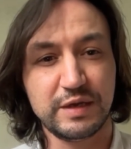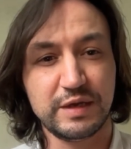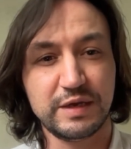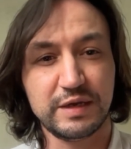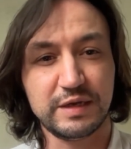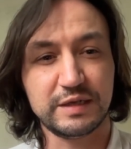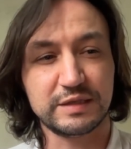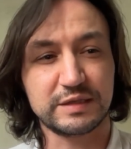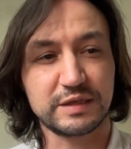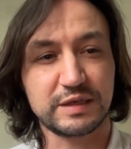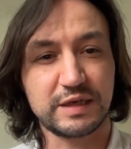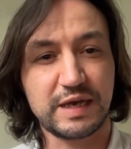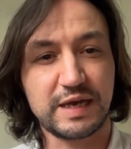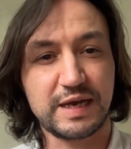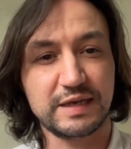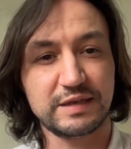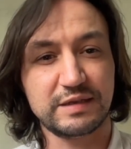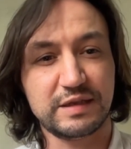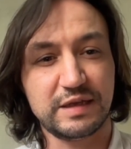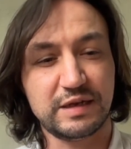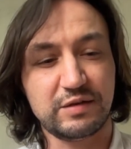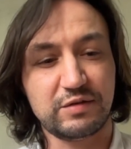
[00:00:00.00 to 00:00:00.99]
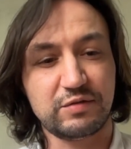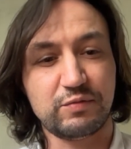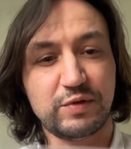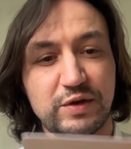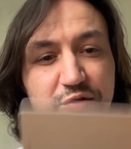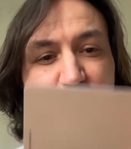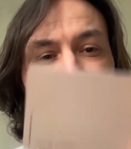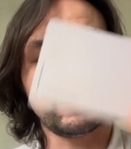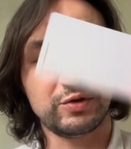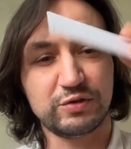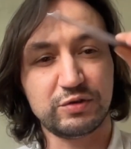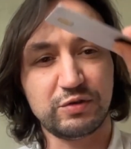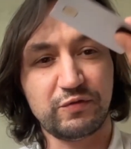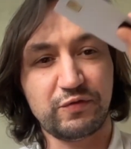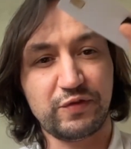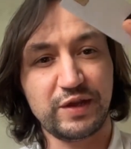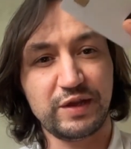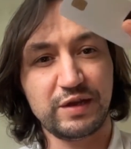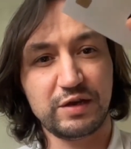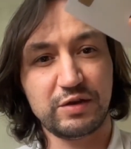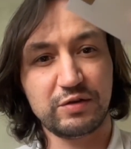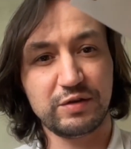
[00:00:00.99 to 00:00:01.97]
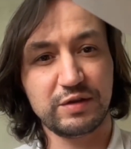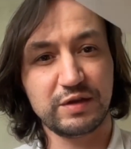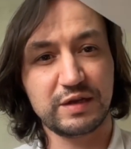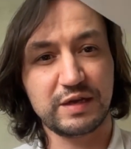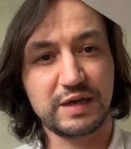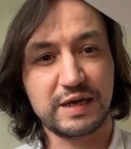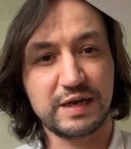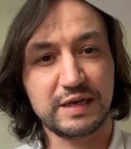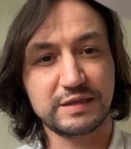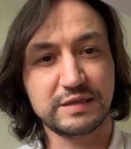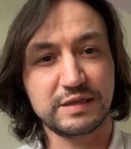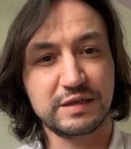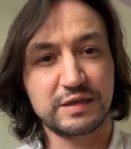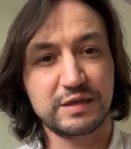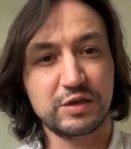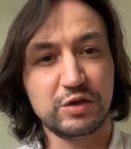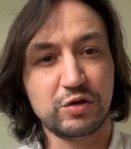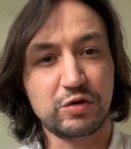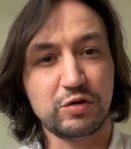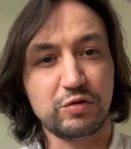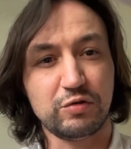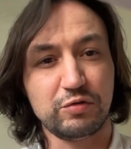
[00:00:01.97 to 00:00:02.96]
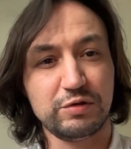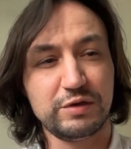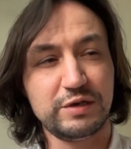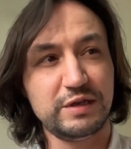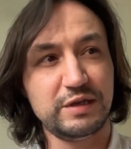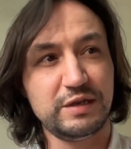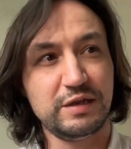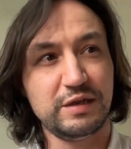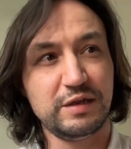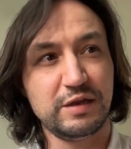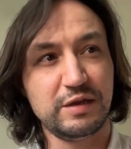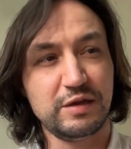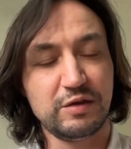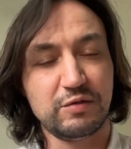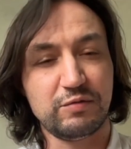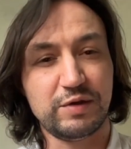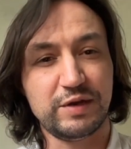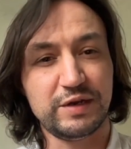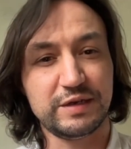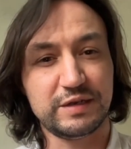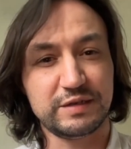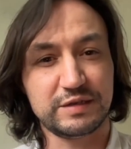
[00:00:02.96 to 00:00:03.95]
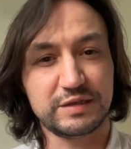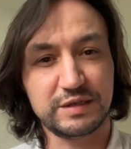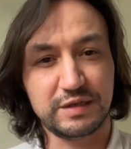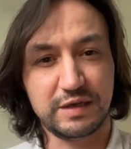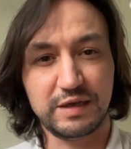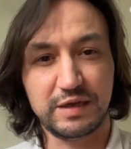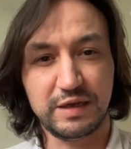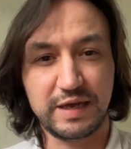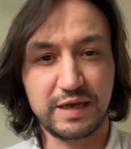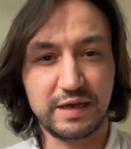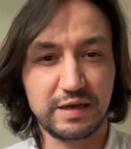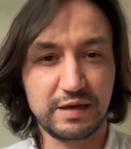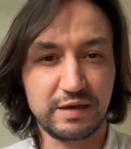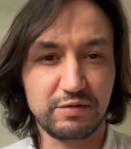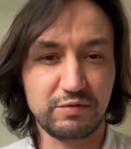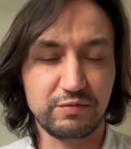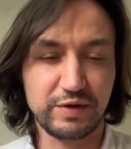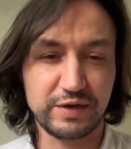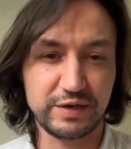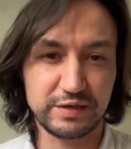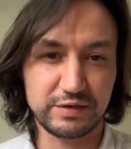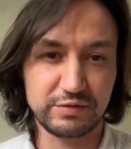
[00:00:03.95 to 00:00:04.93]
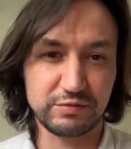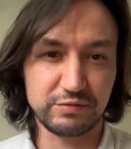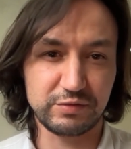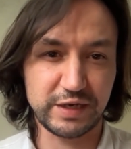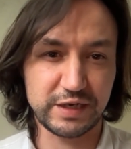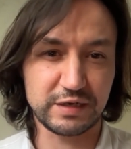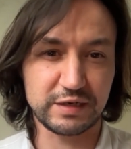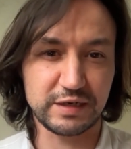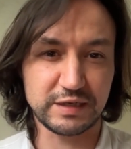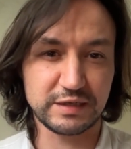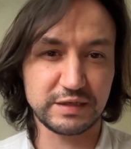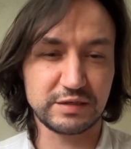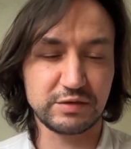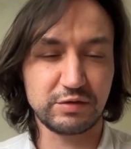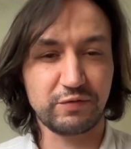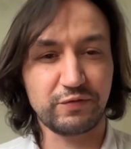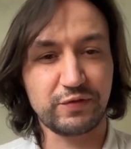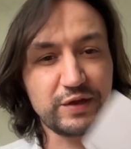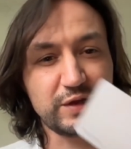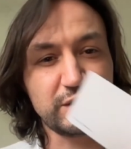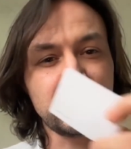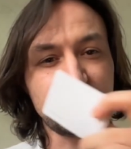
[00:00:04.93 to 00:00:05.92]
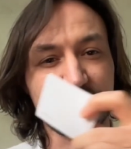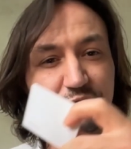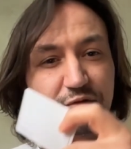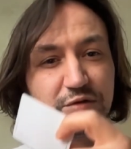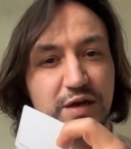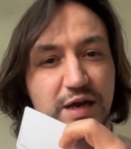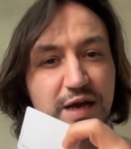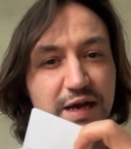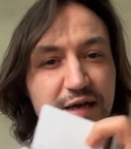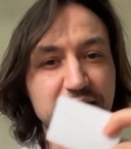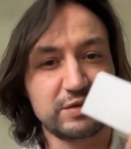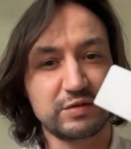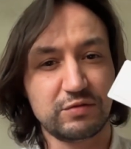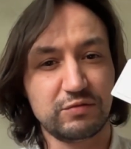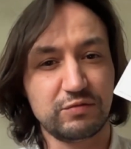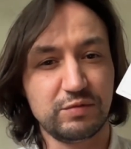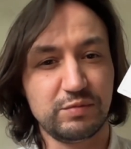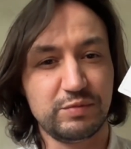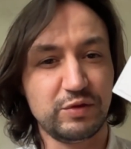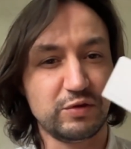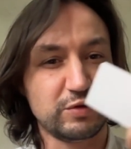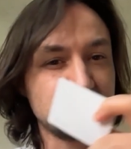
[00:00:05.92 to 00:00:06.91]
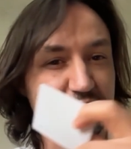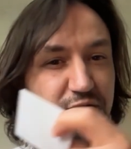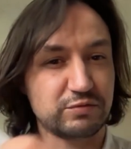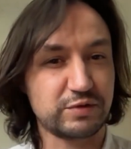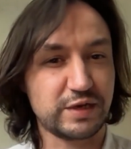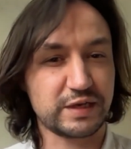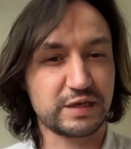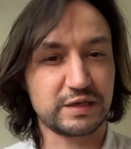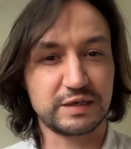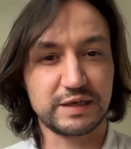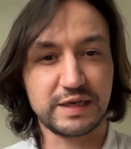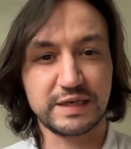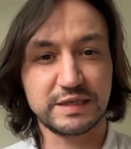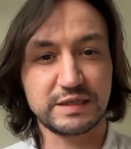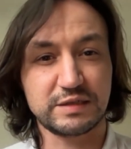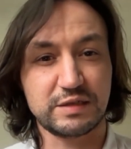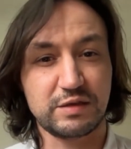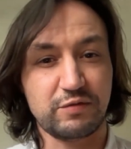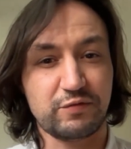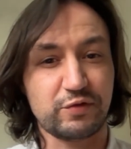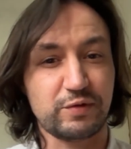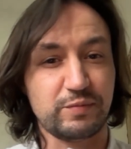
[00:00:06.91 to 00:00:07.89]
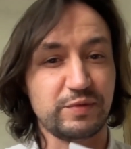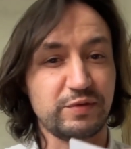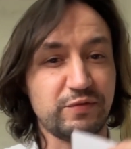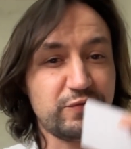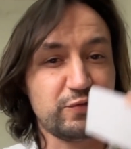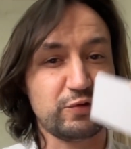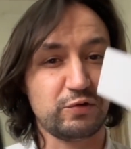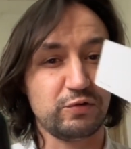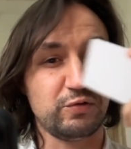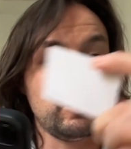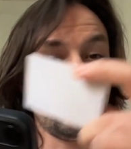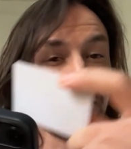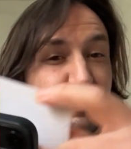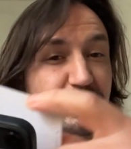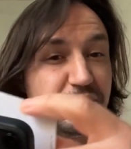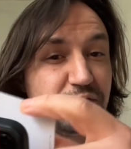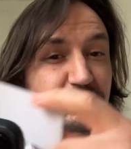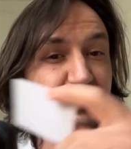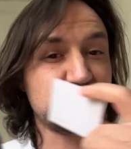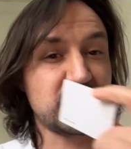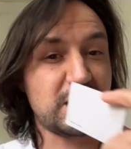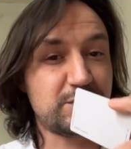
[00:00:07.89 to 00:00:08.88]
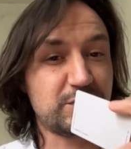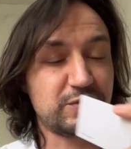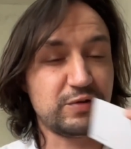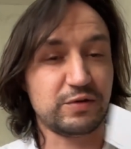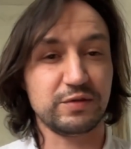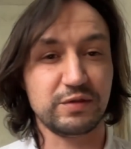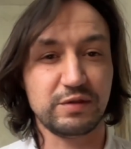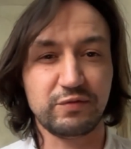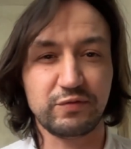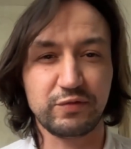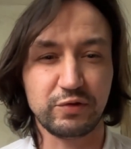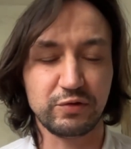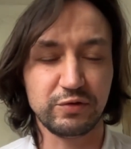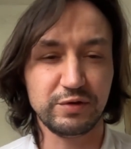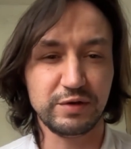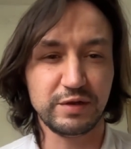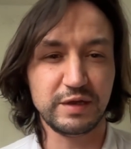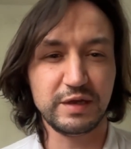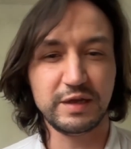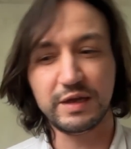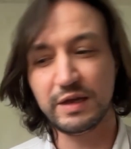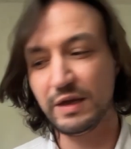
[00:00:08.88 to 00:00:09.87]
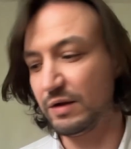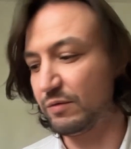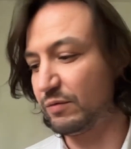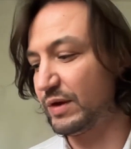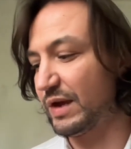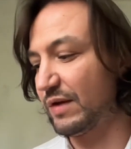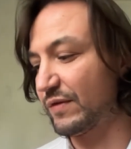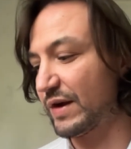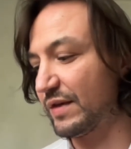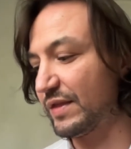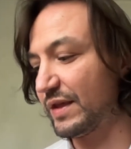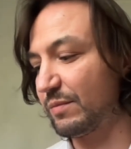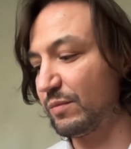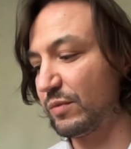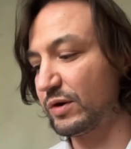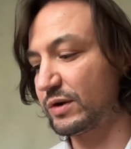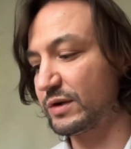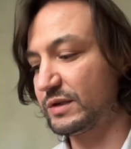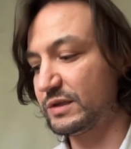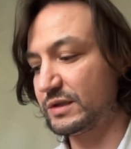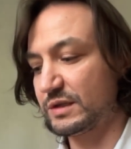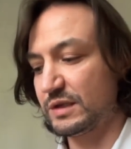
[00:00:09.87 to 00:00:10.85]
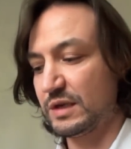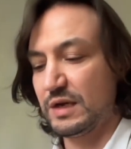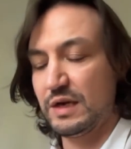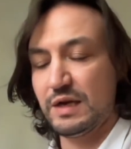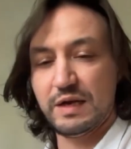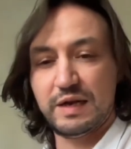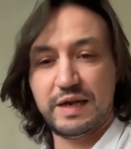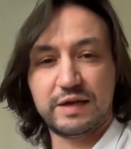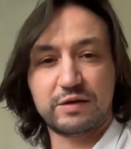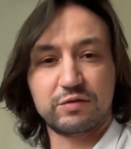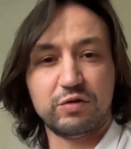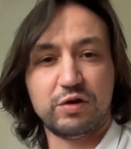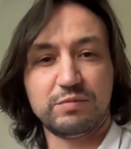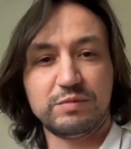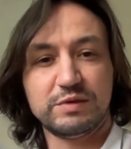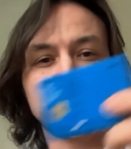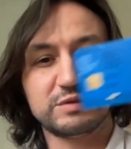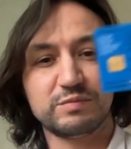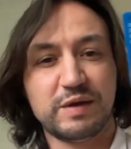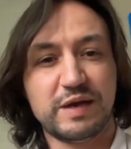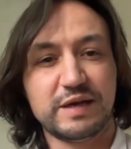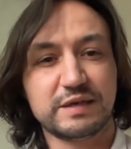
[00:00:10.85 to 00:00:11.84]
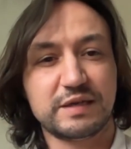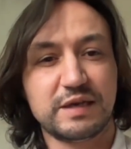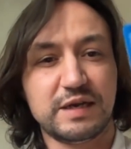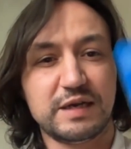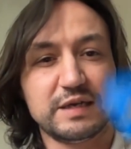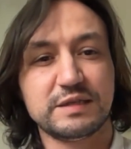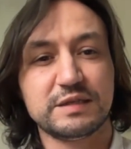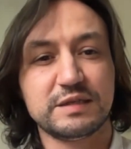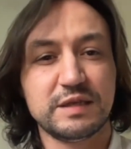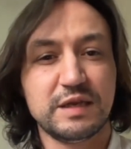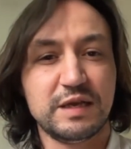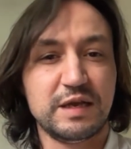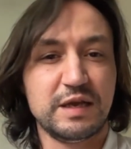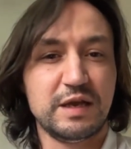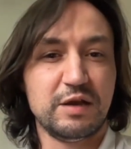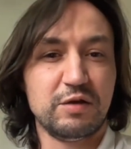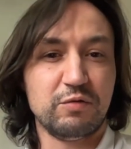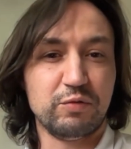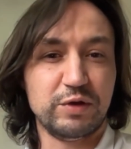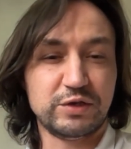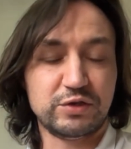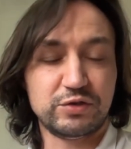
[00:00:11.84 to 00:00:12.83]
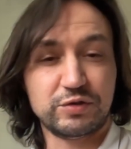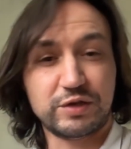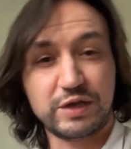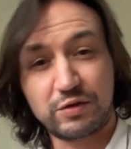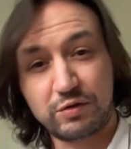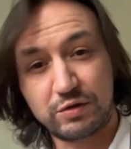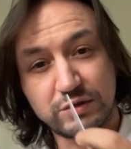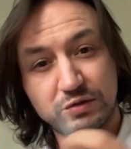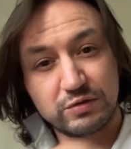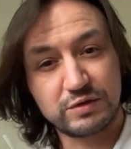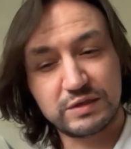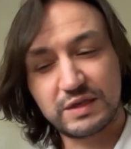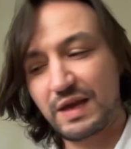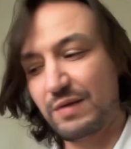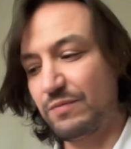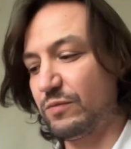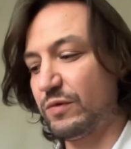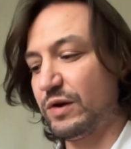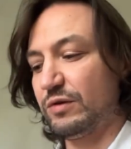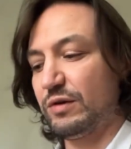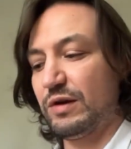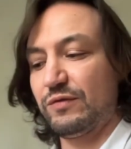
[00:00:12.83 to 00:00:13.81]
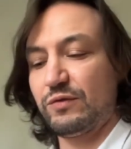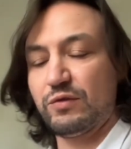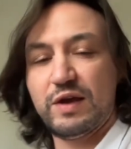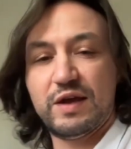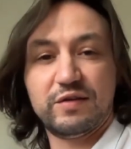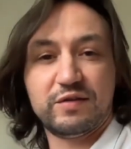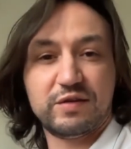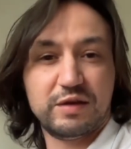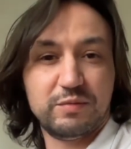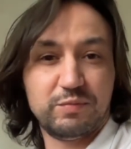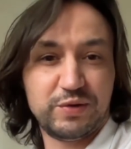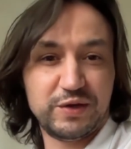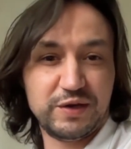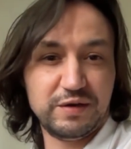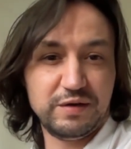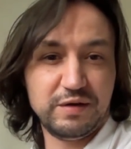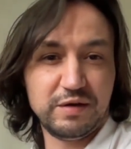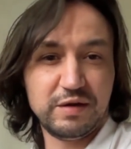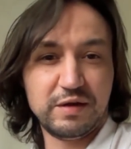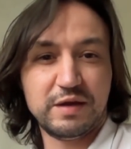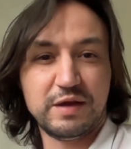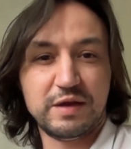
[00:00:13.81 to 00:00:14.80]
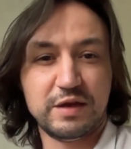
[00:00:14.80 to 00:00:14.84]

It's a card that when you put your finger on the card, only when it recognizes your finger, your card will be also recognized from the phone when you tap it on the phone. We have other models like normal smart cards, which you can also tap where you have to enter a PIN.